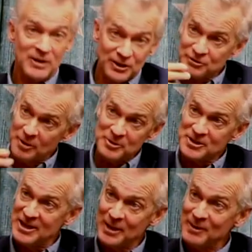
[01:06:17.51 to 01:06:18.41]
thing that Trump is
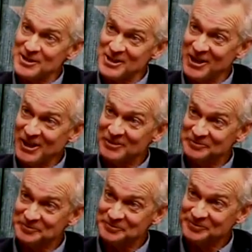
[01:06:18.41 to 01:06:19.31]
saying about CNN.
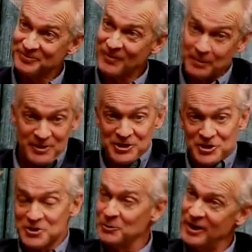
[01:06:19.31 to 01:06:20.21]
Yeah. I mean, that's
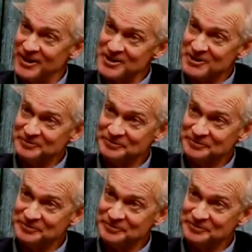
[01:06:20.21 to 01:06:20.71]
just the way it is.